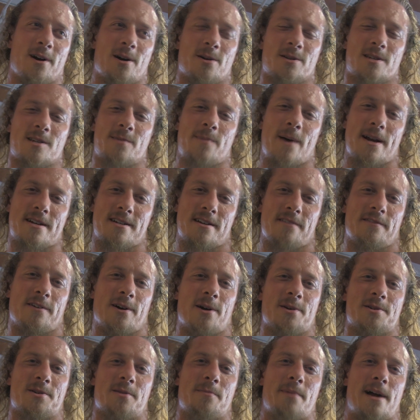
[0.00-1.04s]
girls, especially if
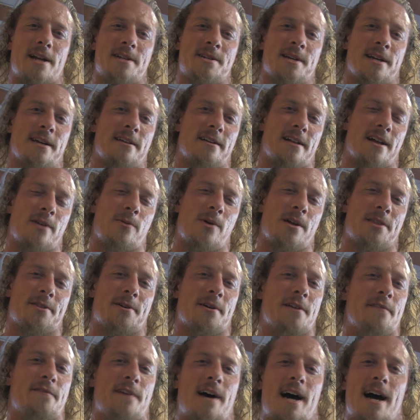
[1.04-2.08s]
girls are benching, you know, like
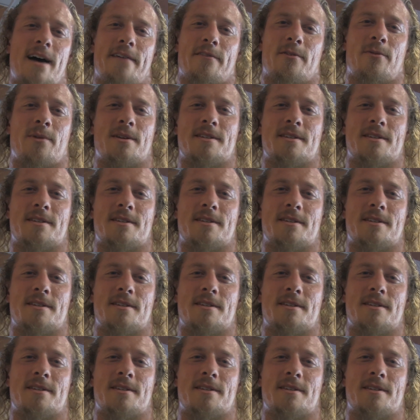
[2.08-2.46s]
135 or